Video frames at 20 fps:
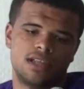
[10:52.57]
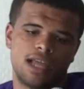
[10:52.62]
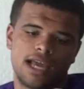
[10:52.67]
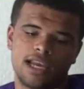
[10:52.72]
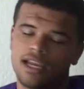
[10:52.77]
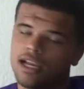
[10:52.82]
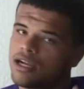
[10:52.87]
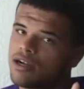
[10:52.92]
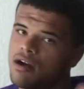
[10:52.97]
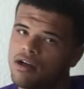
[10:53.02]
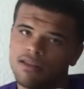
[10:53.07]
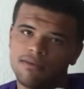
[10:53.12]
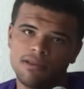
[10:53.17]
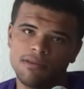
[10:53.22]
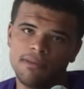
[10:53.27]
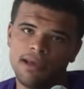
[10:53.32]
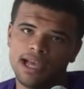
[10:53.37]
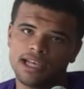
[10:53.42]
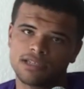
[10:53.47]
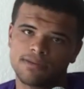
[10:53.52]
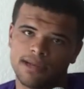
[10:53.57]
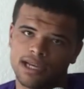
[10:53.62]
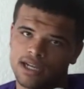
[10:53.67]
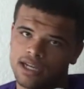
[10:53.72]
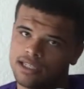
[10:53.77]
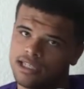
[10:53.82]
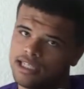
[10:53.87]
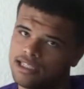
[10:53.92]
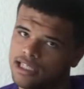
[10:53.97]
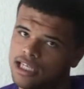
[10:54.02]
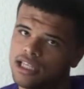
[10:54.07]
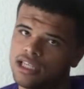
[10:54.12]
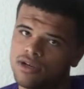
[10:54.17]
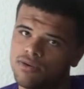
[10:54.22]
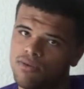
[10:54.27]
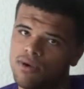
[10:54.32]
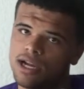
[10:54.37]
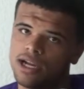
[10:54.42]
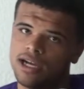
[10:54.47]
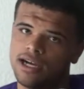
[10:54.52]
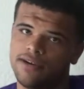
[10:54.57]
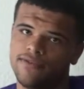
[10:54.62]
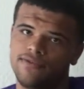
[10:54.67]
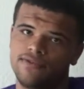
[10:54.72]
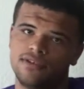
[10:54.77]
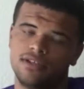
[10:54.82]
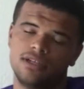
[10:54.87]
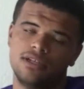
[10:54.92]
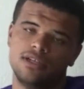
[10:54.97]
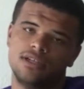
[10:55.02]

I did not call them the best, but I said they're one of.